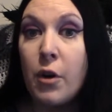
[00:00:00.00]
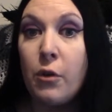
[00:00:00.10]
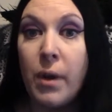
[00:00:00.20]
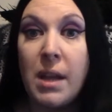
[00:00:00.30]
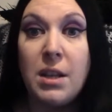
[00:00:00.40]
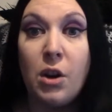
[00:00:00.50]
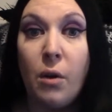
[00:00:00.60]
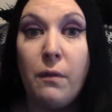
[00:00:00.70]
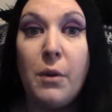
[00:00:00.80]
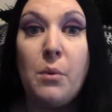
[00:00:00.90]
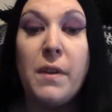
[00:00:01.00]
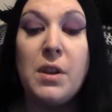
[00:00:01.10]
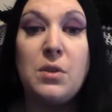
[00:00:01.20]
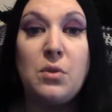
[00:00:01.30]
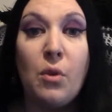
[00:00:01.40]
creating conflict within a
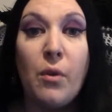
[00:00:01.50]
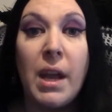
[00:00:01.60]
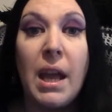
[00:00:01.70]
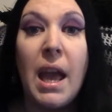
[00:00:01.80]
story,